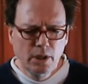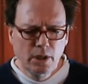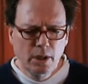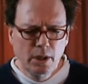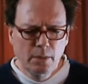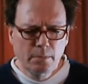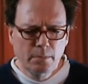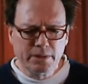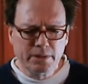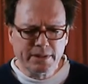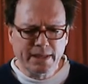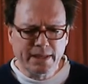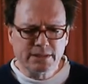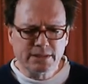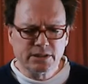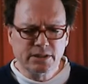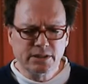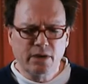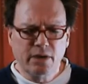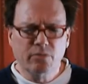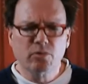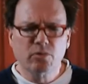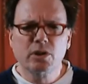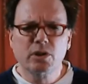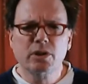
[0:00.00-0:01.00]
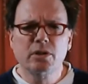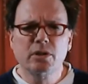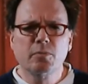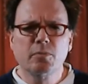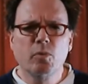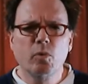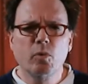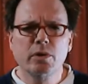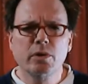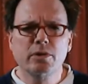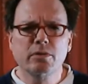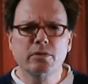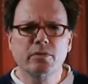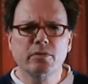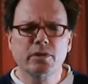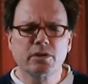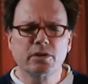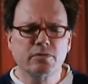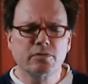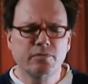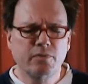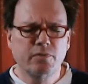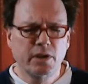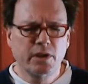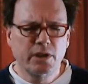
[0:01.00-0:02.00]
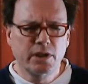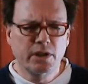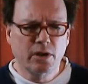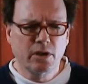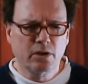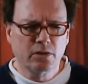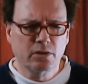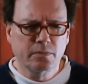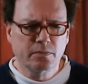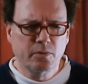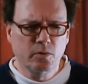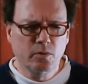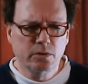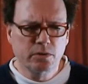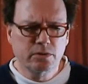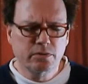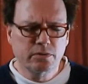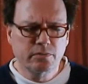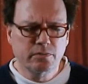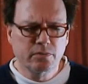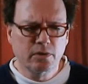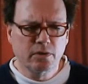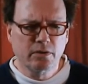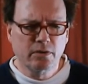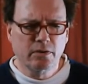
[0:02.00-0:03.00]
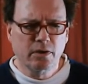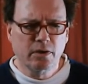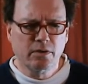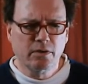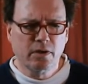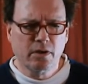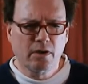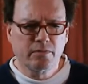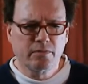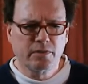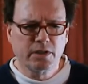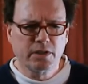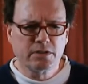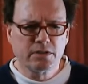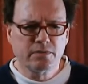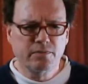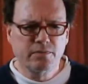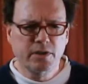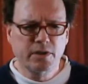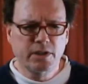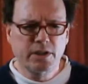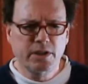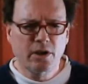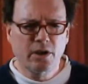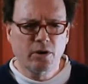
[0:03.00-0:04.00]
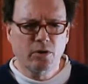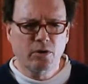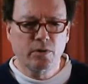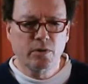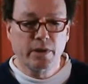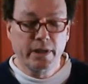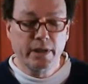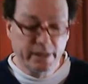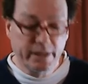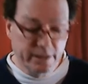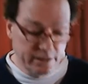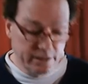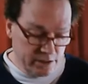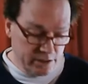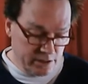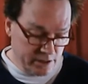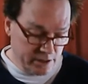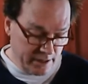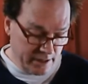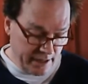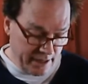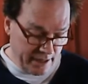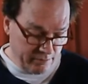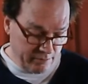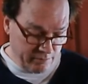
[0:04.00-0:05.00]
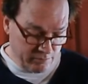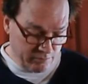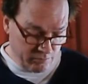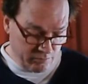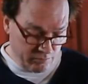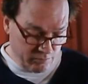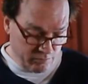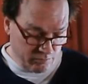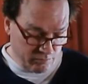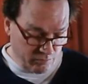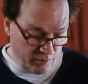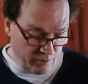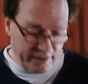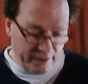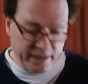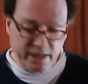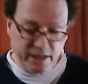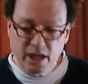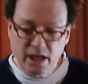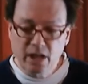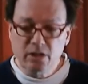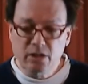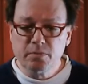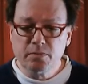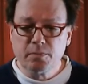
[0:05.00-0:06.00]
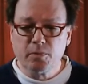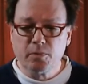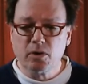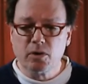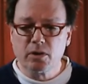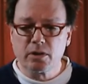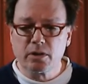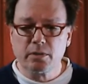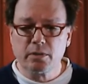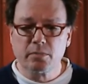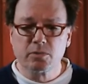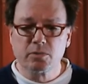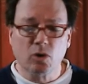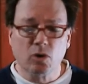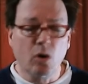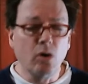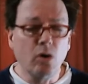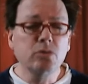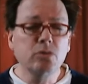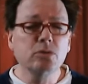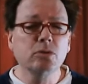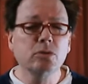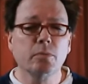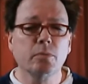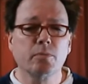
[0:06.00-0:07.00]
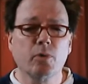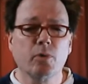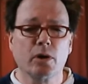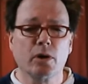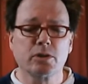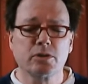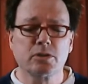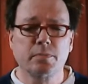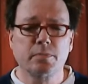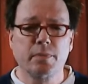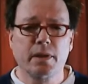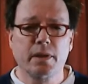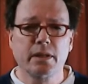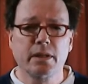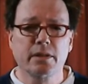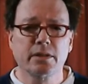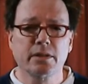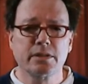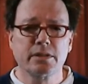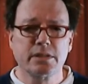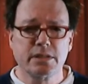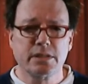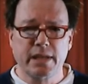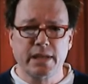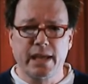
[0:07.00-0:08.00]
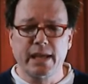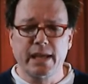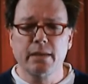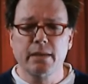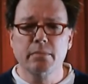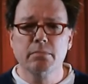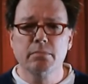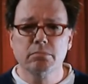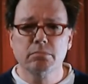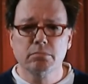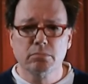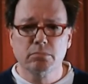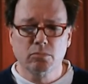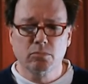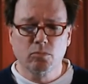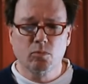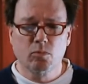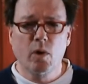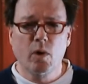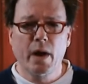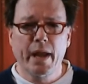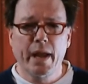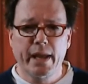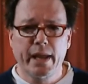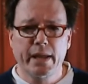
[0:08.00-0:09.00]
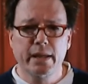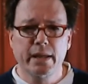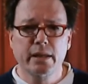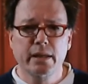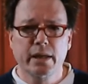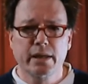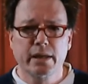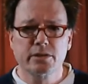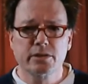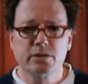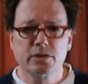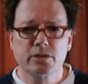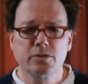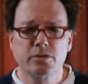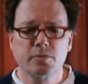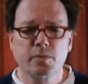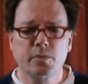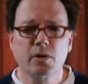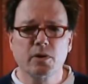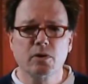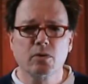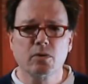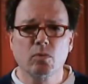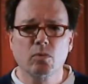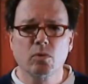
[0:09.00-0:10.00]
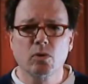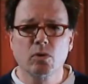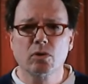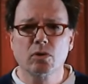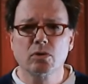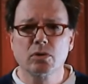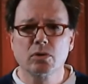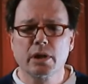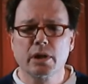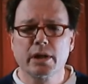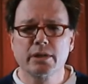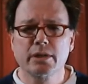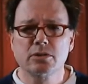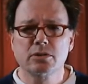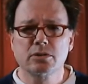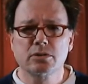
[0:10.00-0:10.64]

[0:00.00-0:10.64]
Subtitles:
But that's not really the point of this video. The point of this video is that I read another book that was also brought to me the same way as the spirit world had